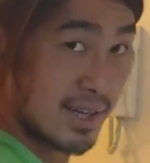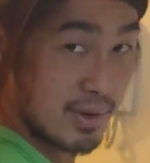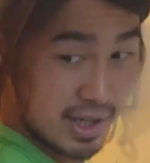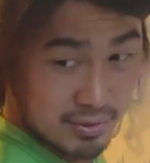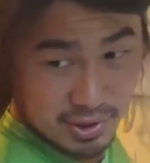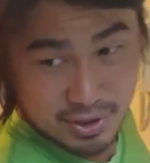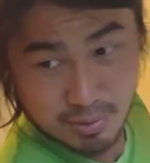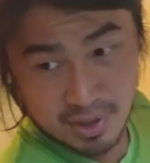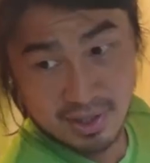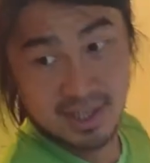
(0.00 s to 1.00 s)
getting ready. 3,
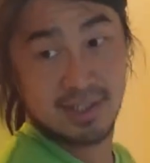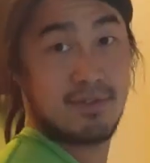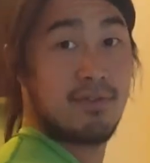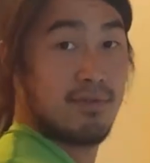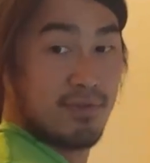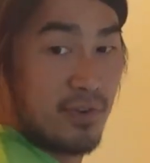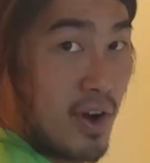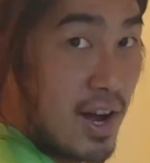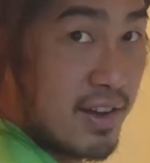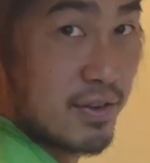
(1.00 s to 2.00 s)
2, 1, guys.
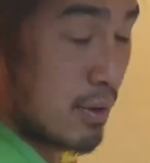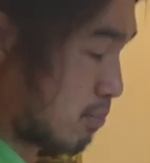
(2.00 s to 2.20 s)
5.